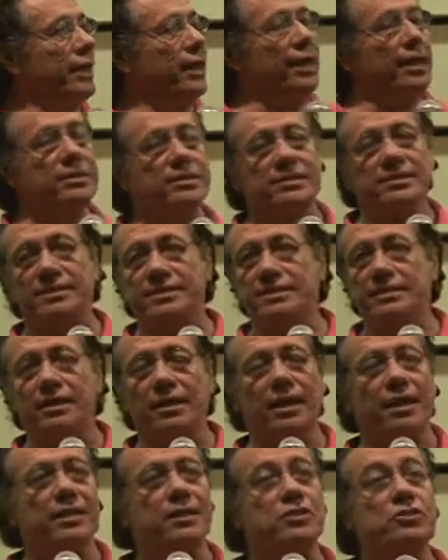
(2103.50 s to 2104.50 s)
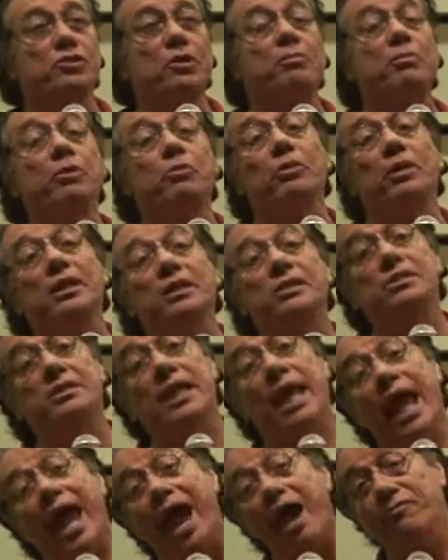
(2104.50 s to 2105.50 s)
it's, and it's gonna be
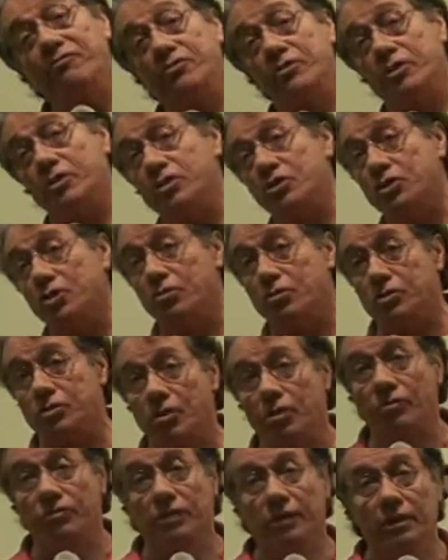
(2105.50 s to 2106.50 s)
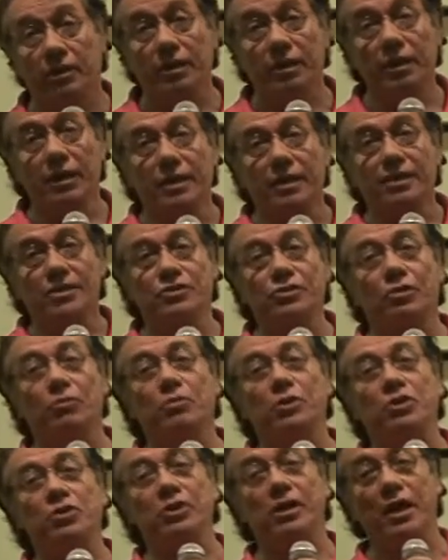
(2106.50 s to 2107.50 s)
released after the show's over. So
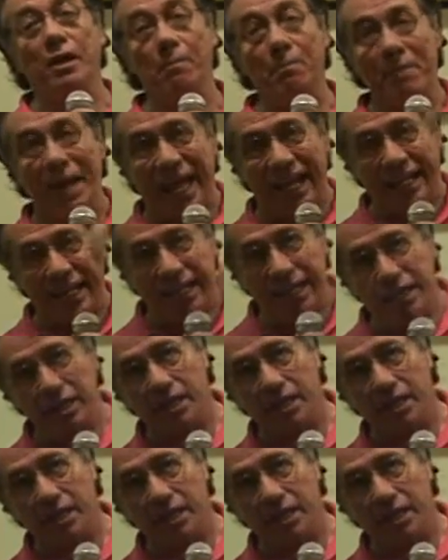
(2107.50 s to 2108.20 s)
when you come back in